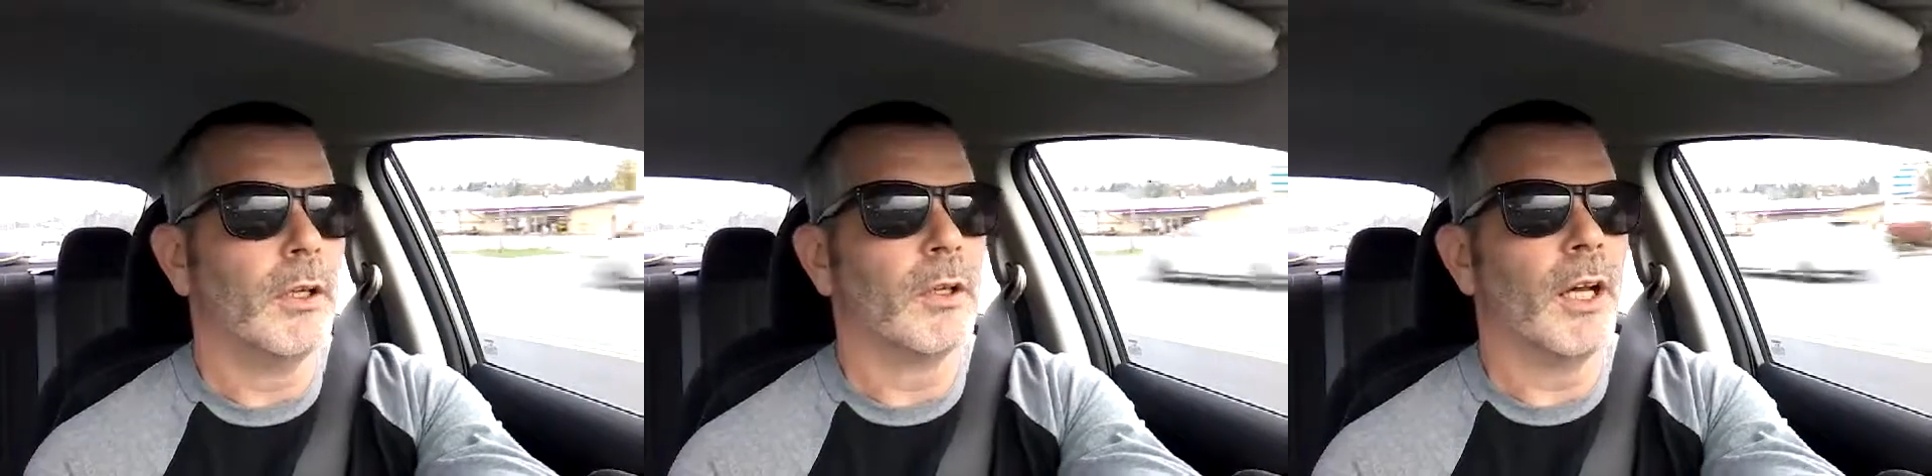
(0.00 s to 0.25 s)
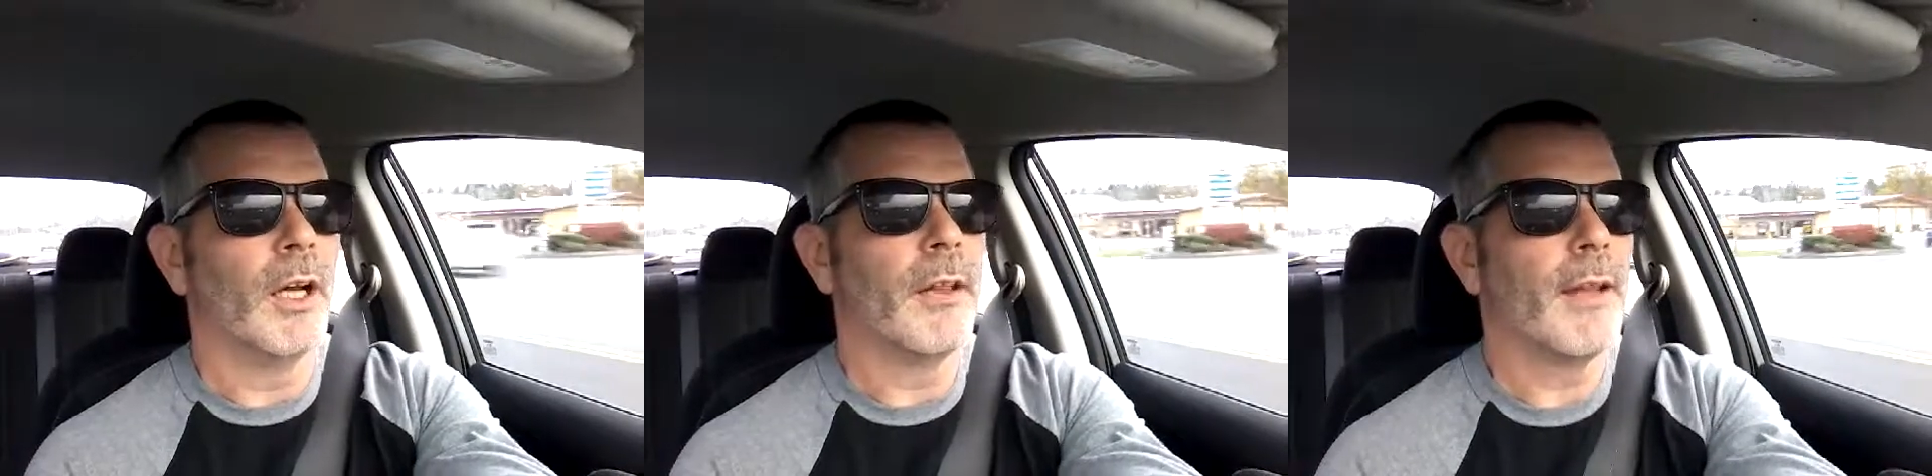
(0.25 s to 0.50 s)

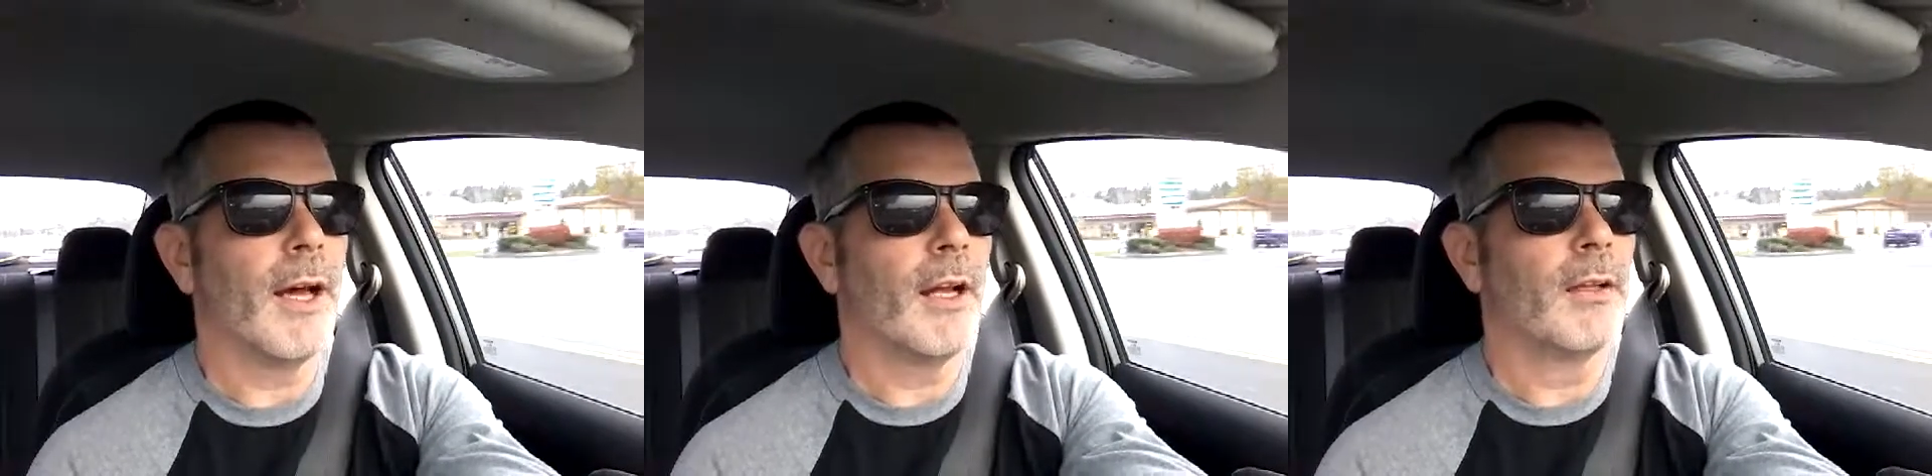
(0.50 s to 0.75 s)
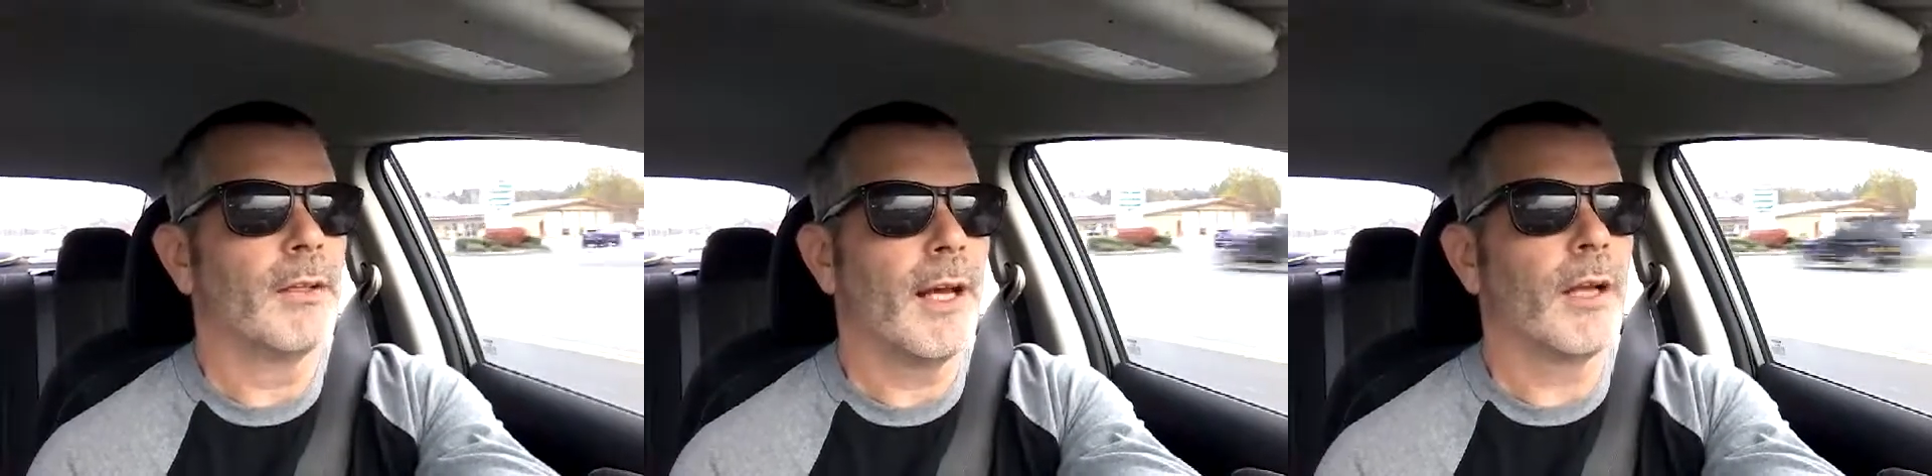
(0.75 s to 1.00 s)
okay,
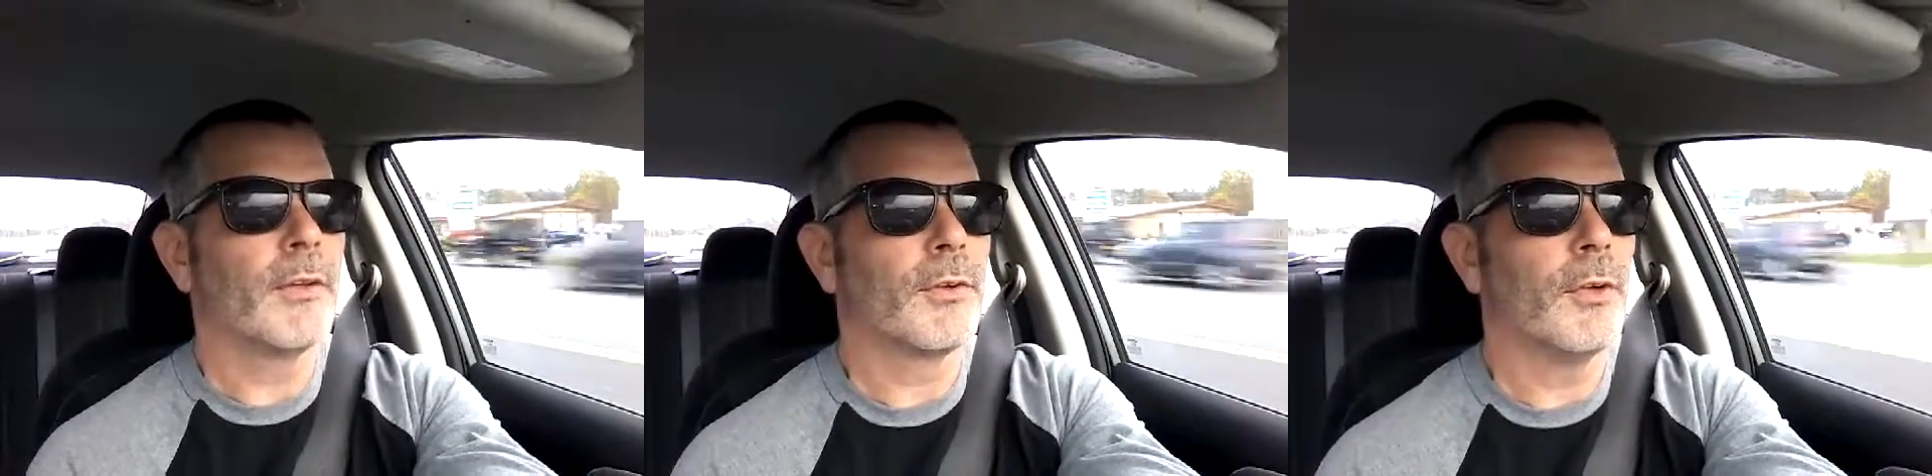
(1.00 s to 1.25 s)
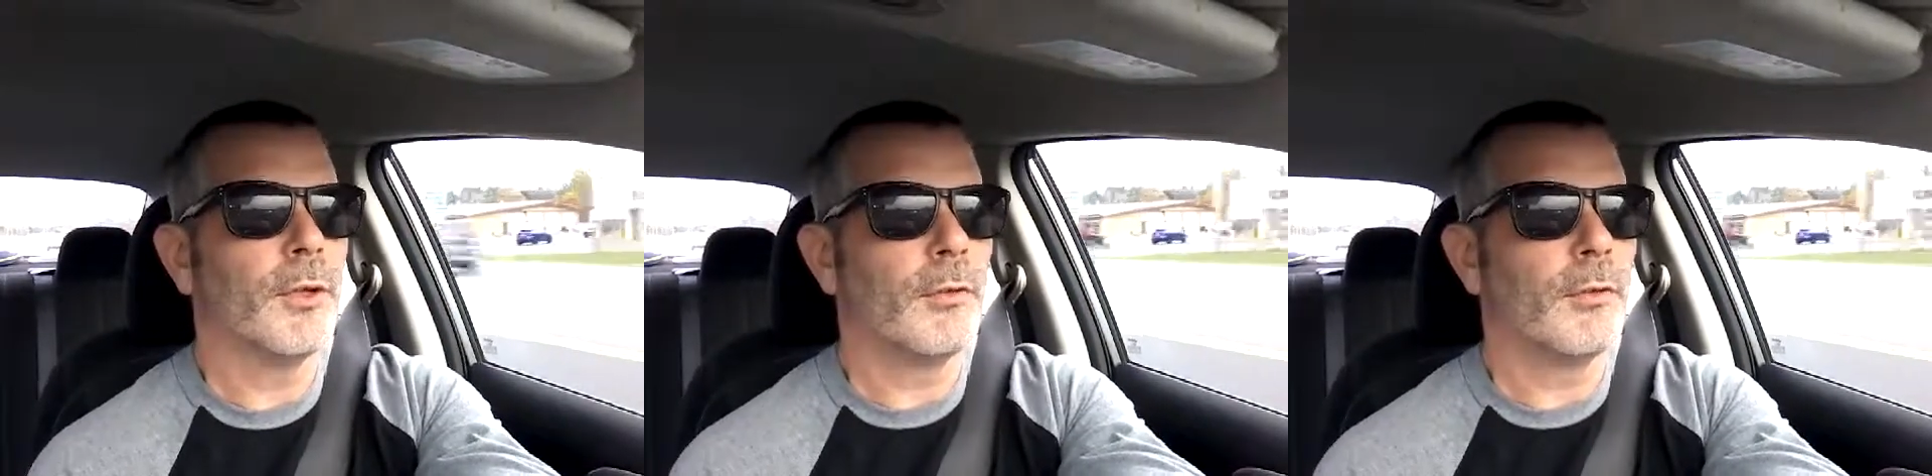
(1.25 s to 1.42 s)
that'll that'll turn